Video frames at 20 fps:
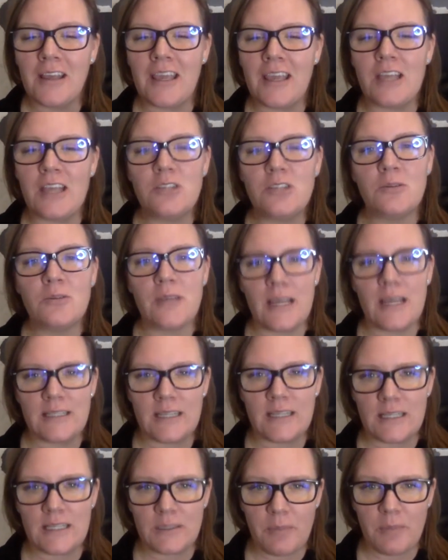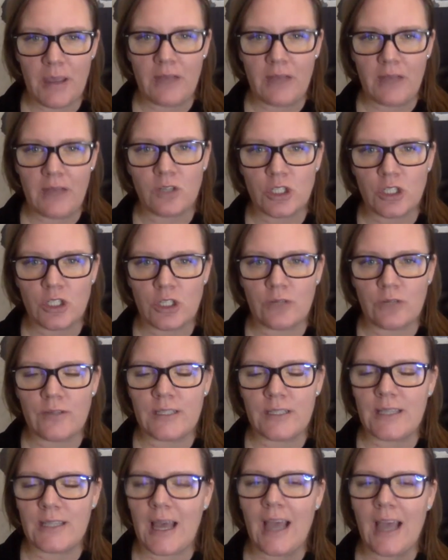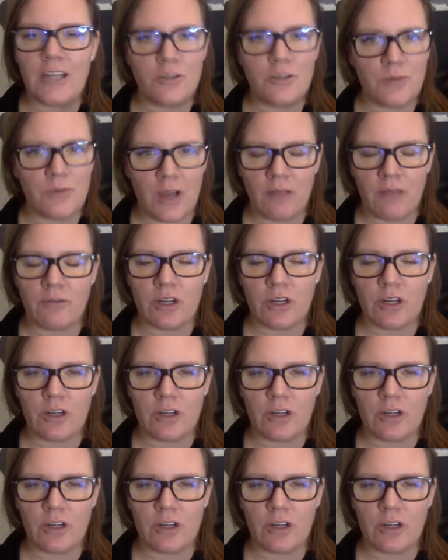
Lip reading: Okay, so yes, it is a paid for service. I do not